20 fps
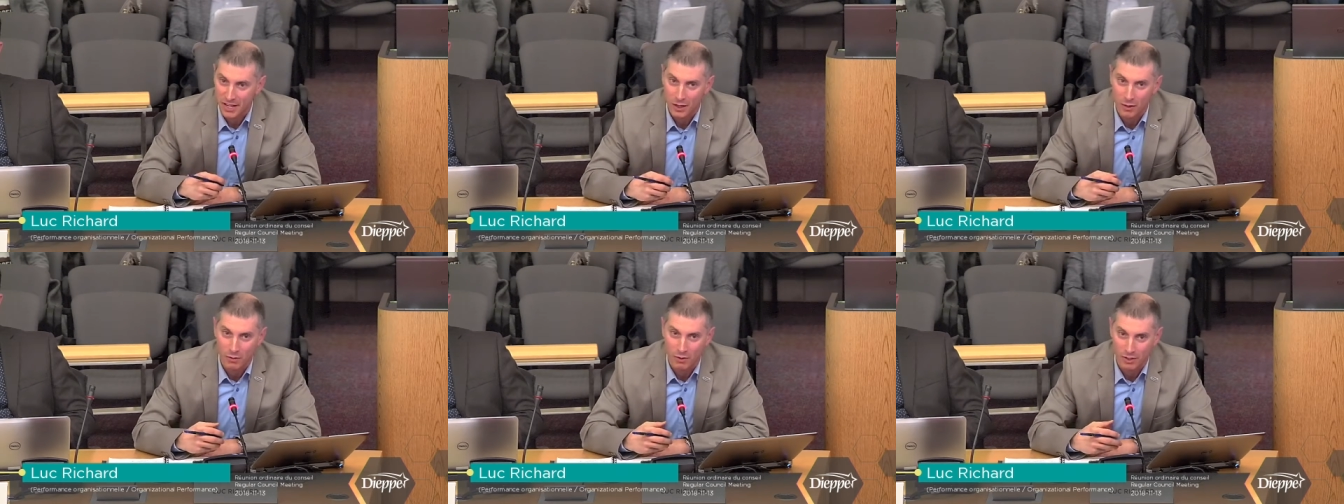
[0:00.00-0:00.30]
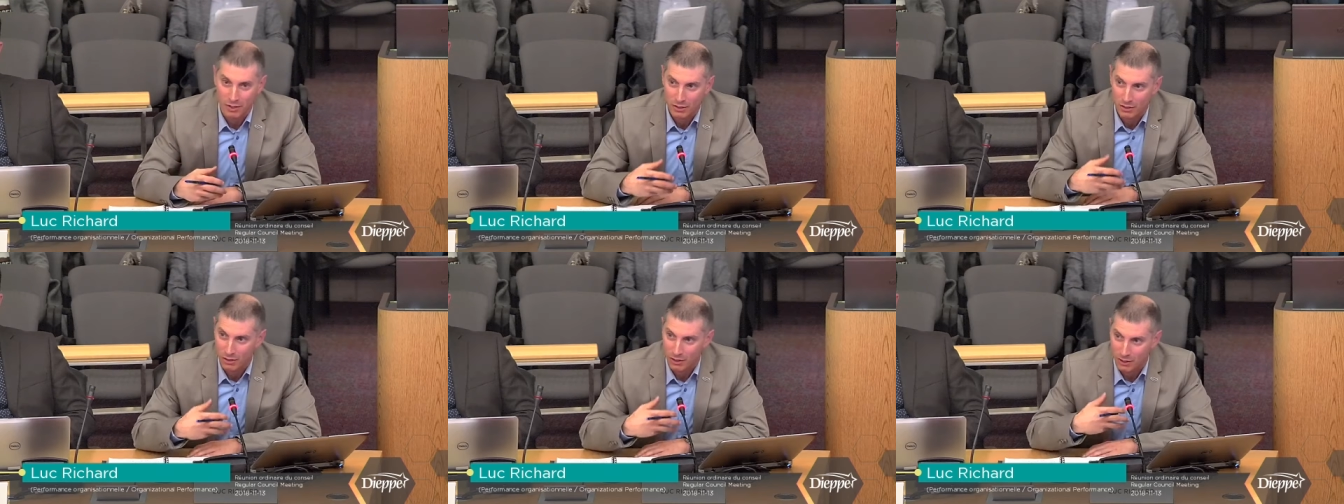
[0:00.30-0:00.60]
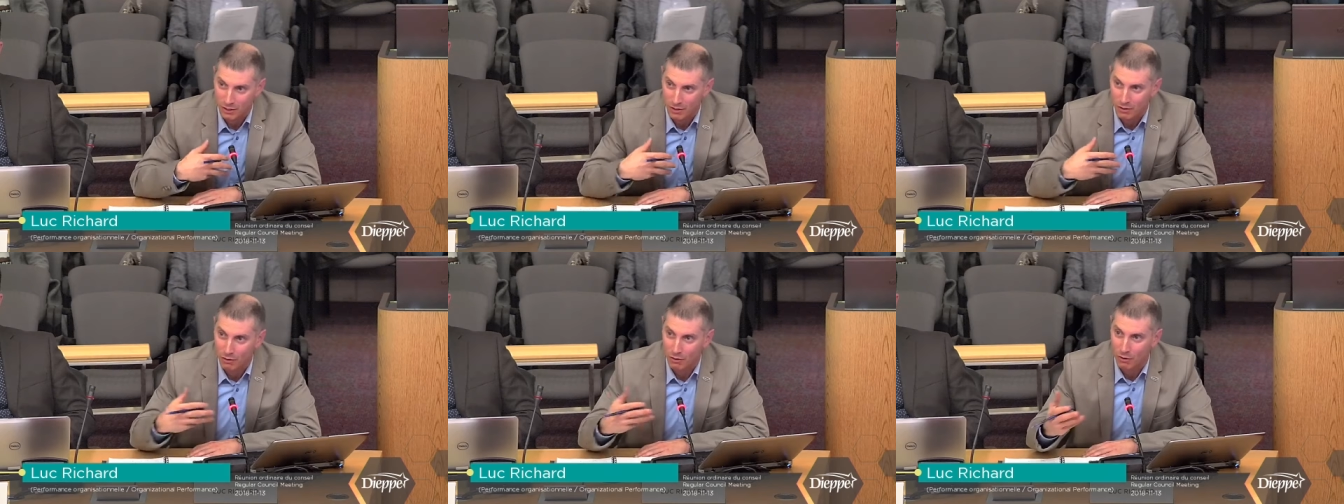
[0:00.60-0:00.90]
which is a
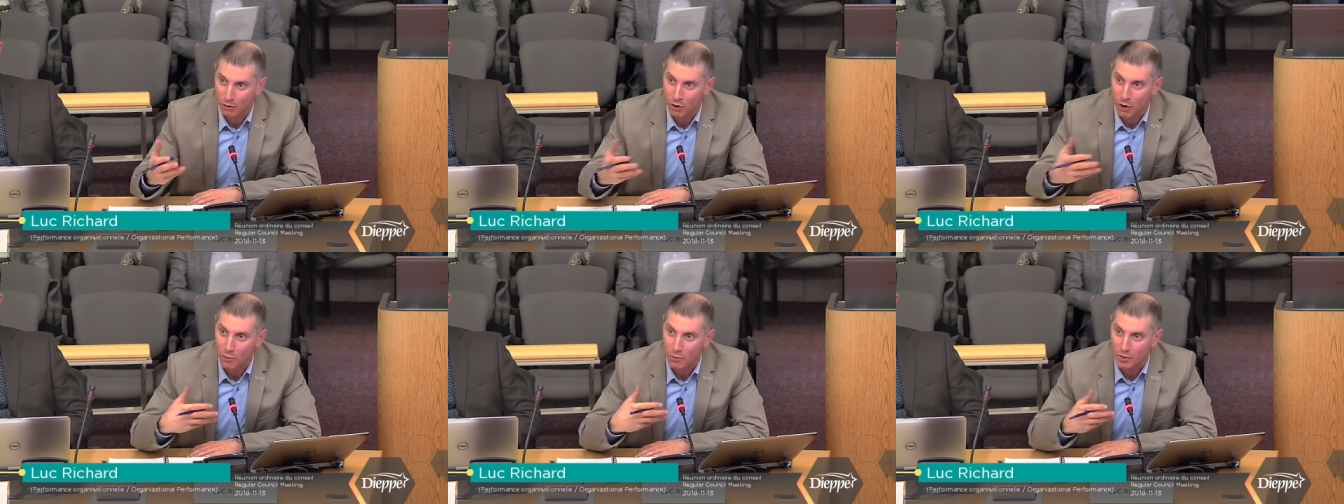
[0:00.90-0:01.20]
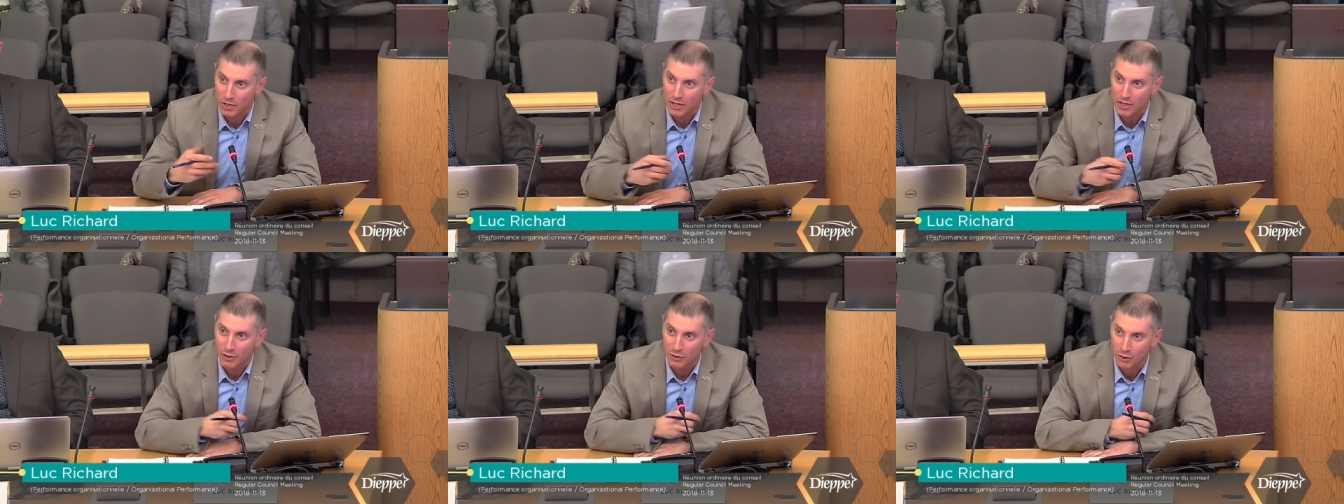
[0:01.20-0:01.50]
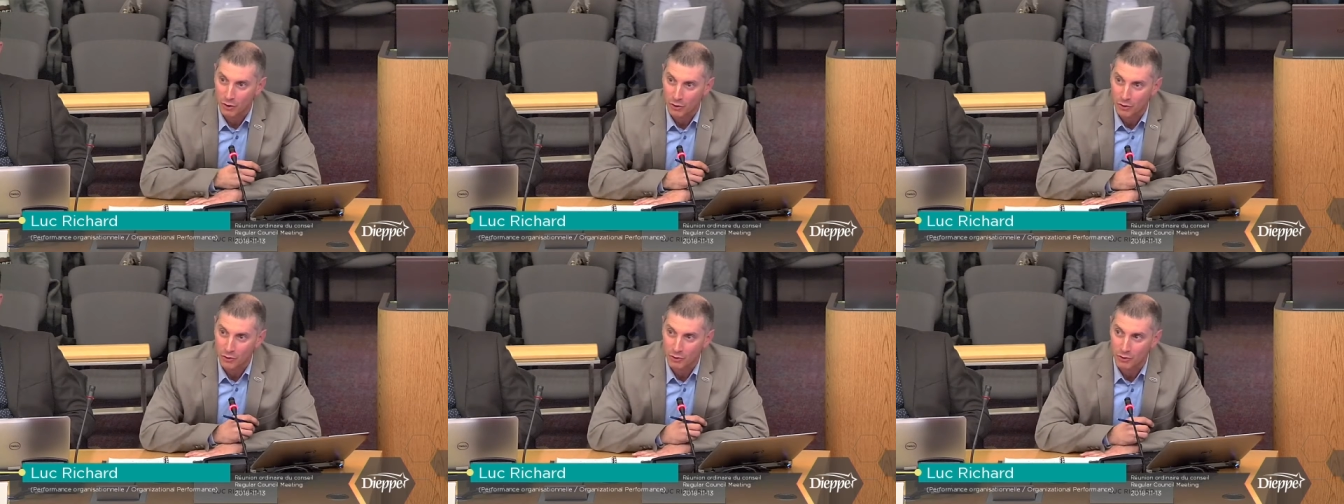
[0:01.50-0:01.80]
not
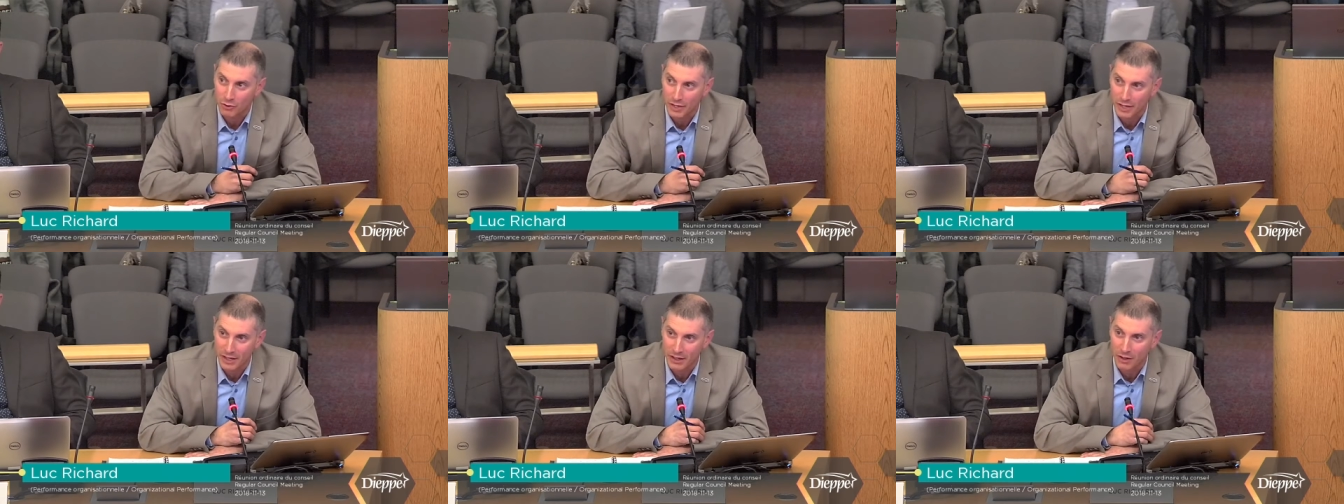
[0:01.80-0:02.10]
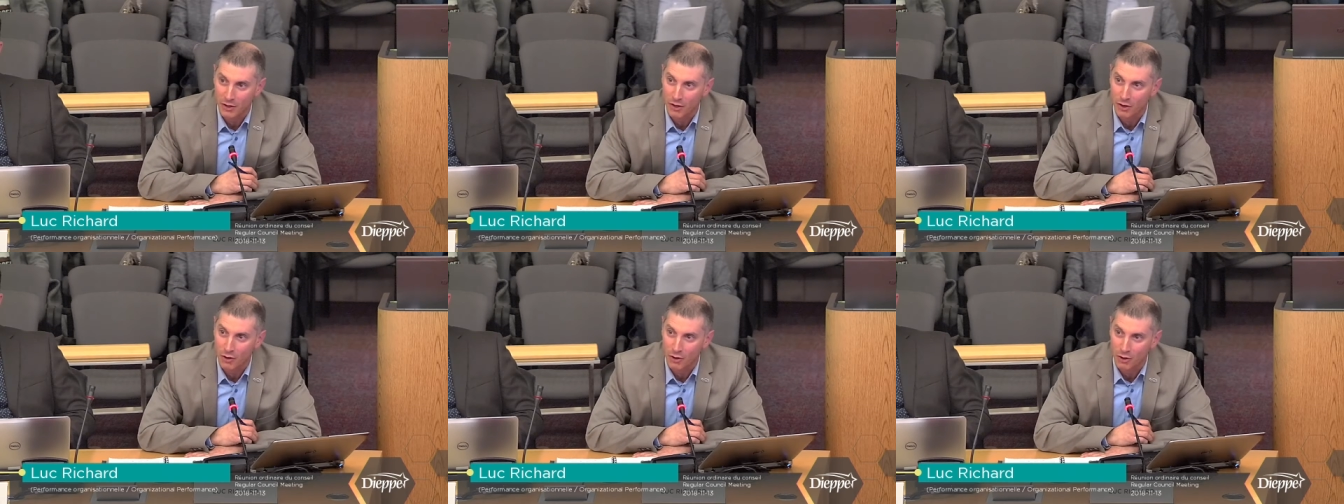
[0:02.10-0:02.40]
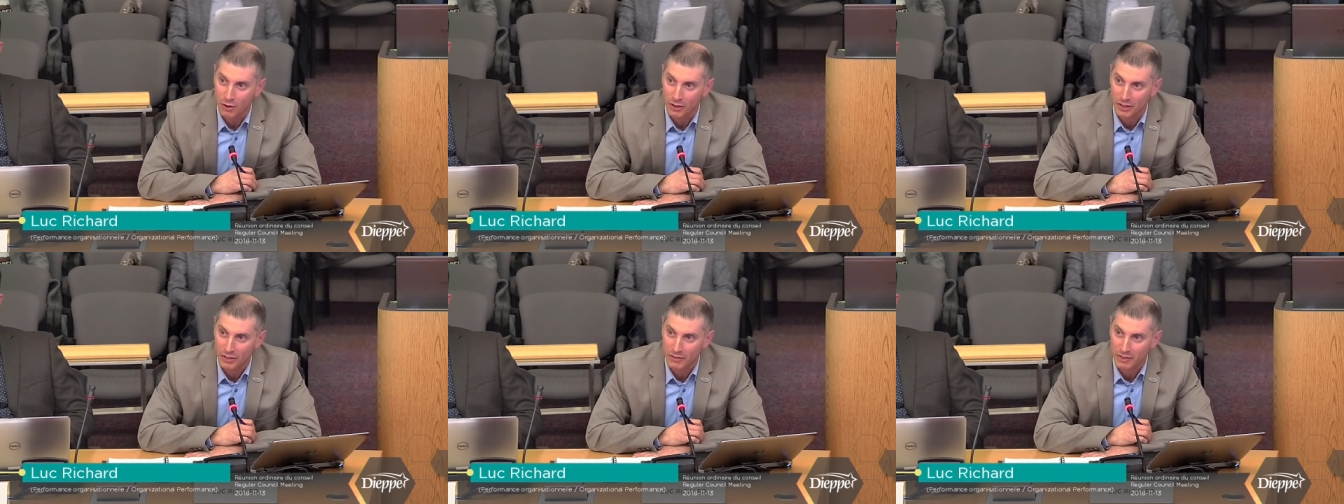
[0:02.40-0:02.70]
official
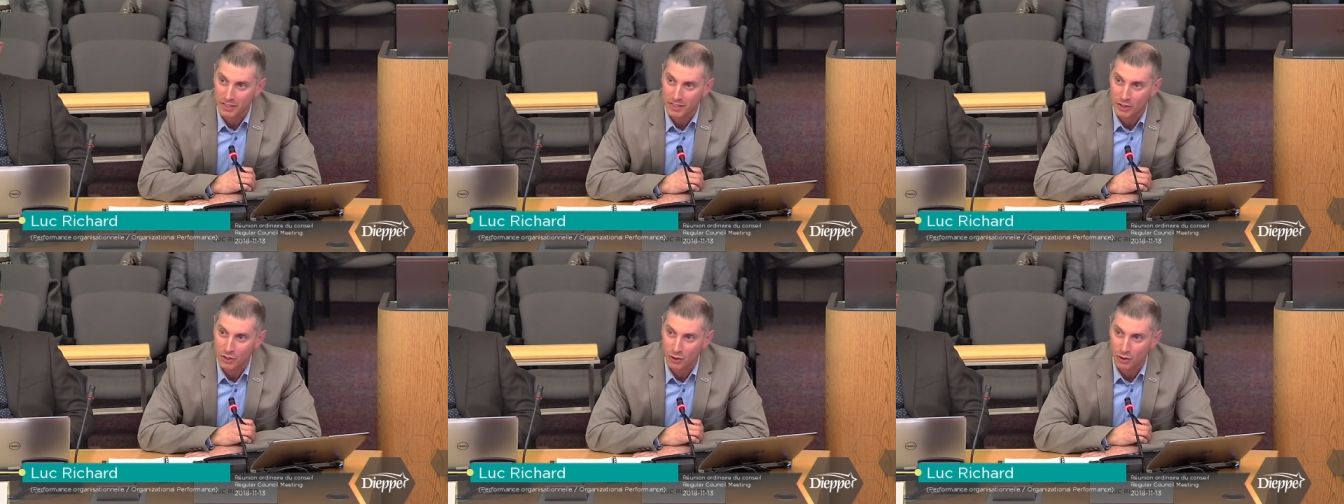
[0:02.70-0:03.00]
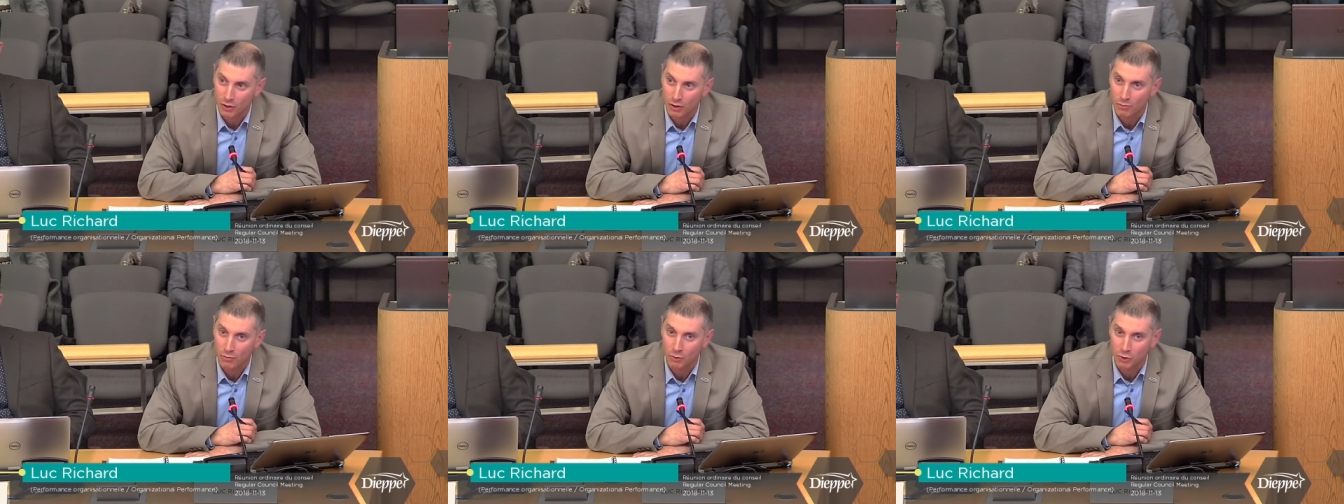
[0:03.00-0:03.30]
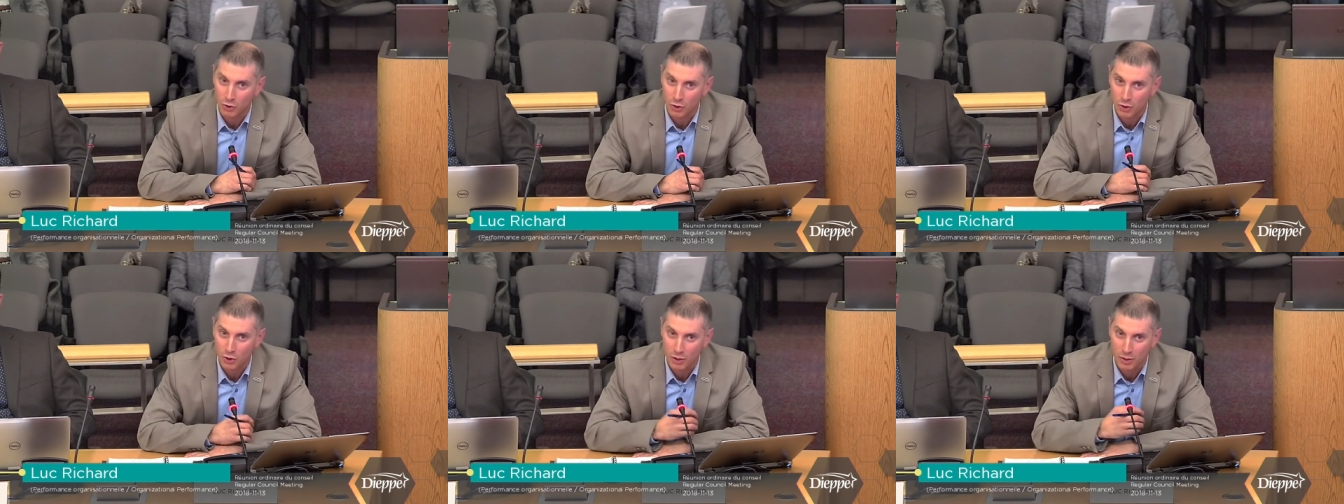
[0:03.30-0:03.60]

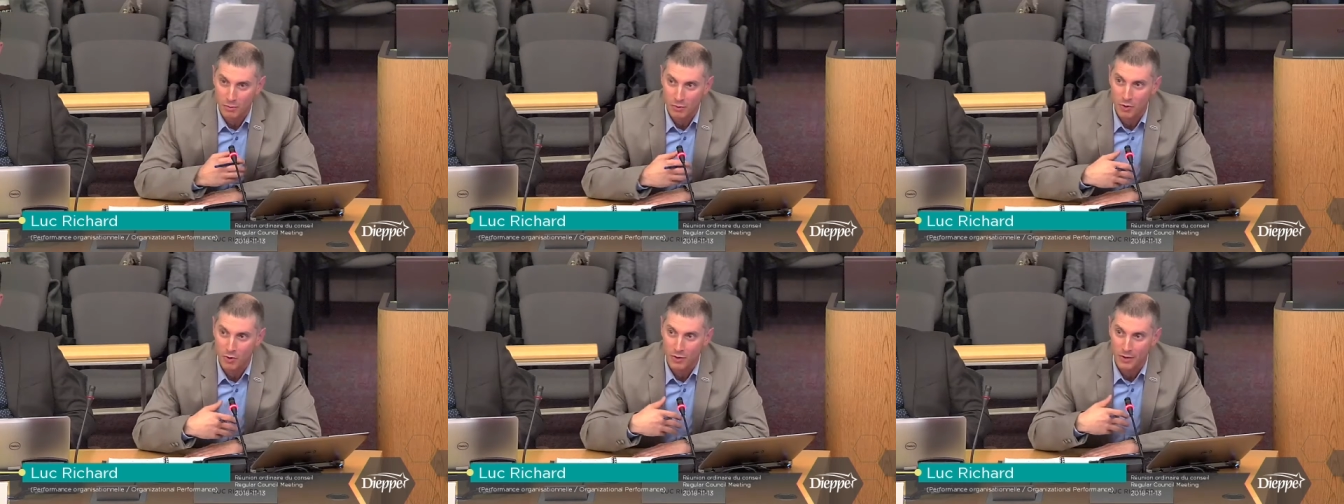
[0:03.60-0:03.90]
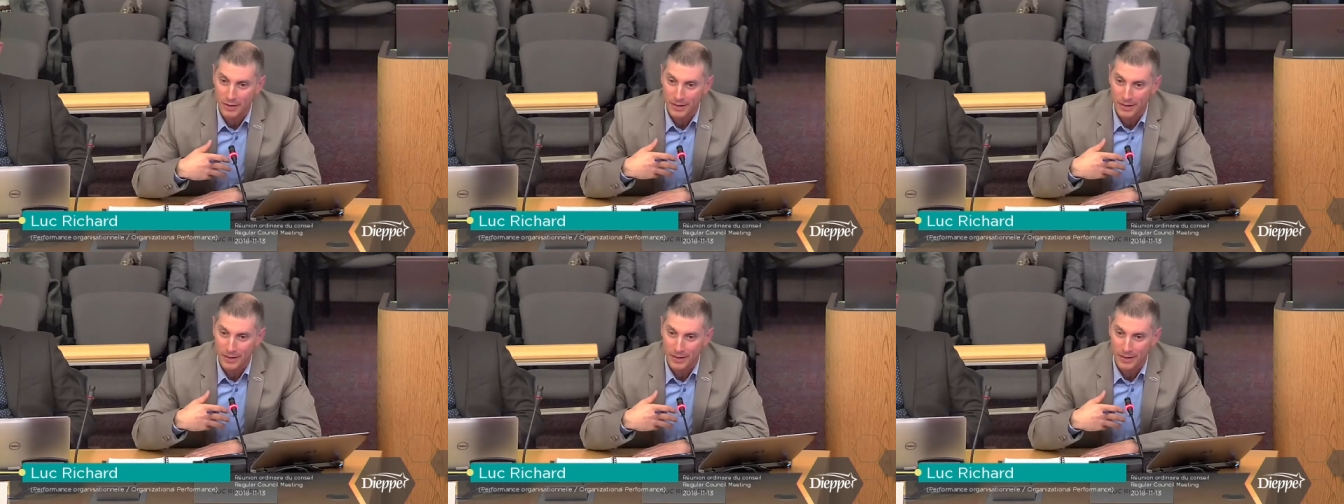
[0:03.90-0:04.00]
committee,